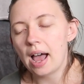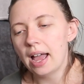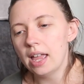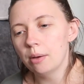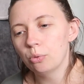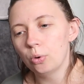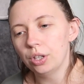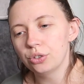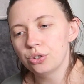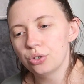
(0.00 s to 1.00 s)
I am
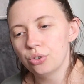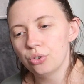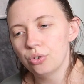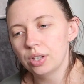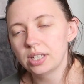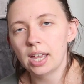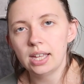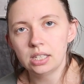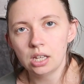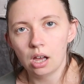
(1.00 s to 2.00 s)
going to
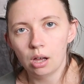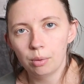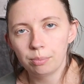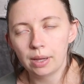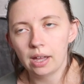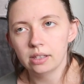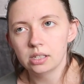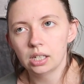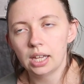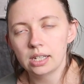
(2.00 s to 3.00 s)
tidy up
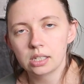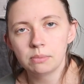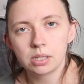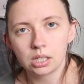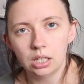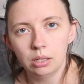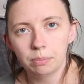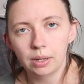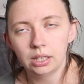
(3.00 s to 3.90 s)
and get some sleep,